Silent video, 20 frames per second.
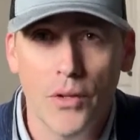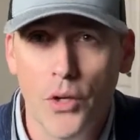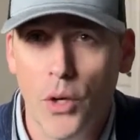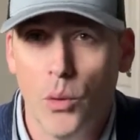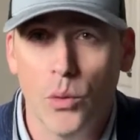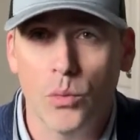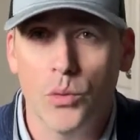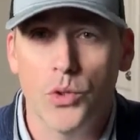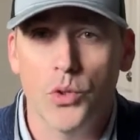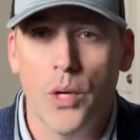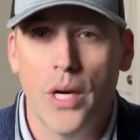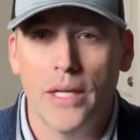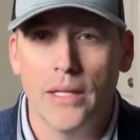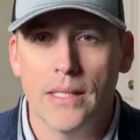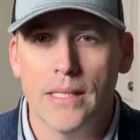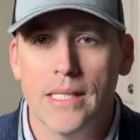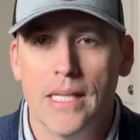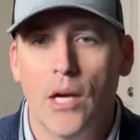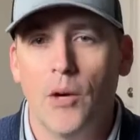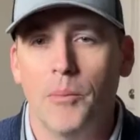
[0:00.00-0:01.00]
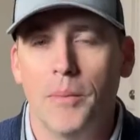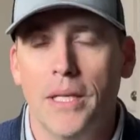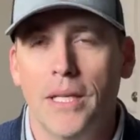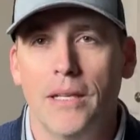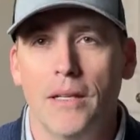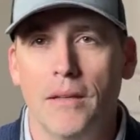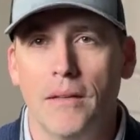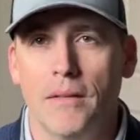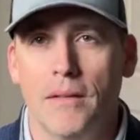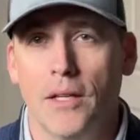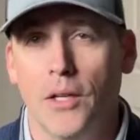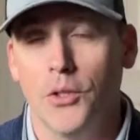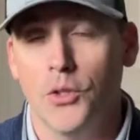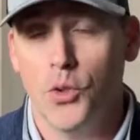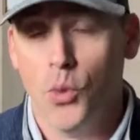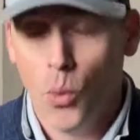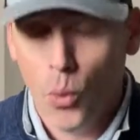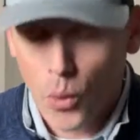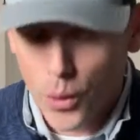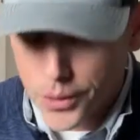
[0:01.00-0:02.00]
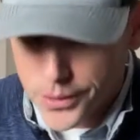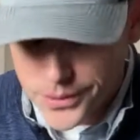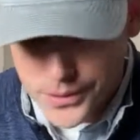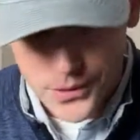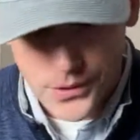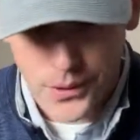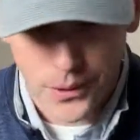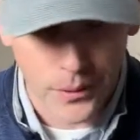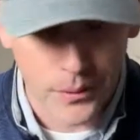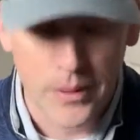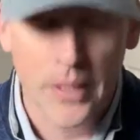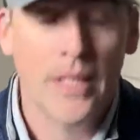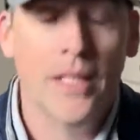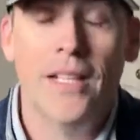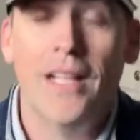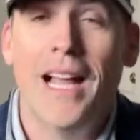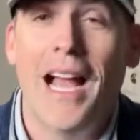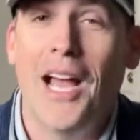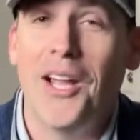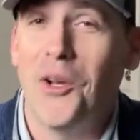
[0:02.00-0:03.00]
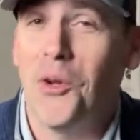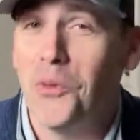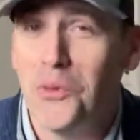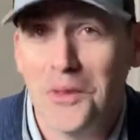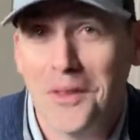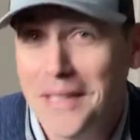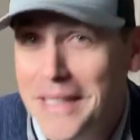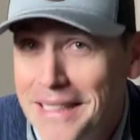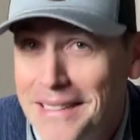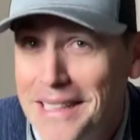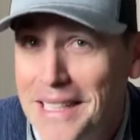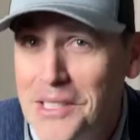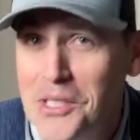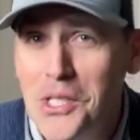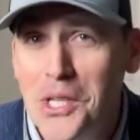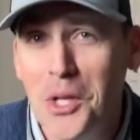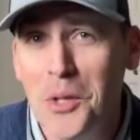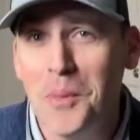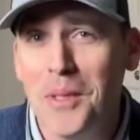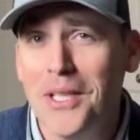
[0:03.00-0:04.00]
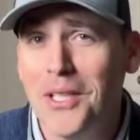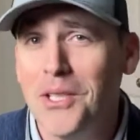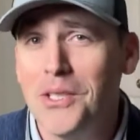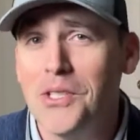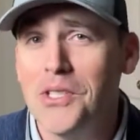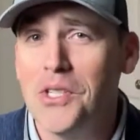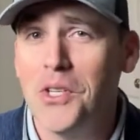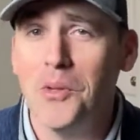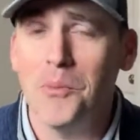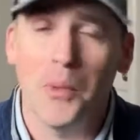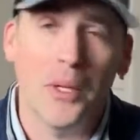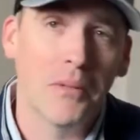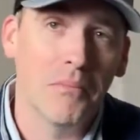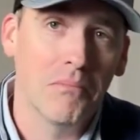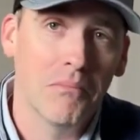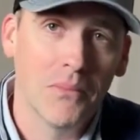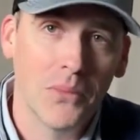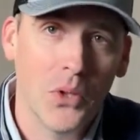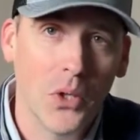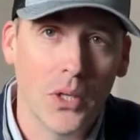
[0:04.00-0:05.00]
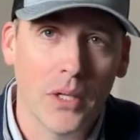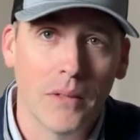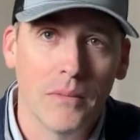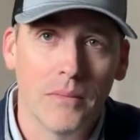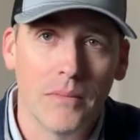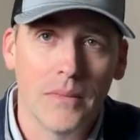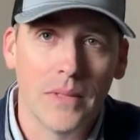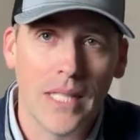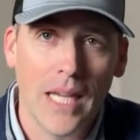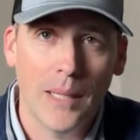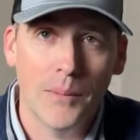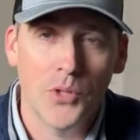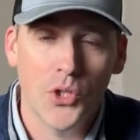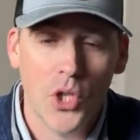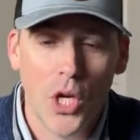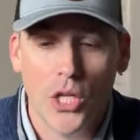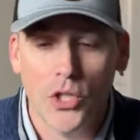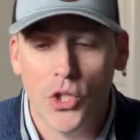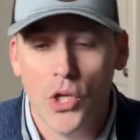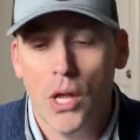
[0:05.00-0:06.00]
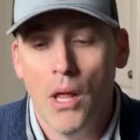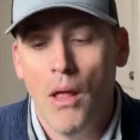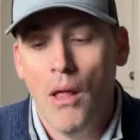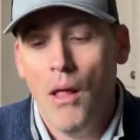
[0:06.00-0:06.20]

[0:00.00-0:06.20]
No one was trying to sell me anything untoward. So I don't think that's going to be a concern. But look, times change.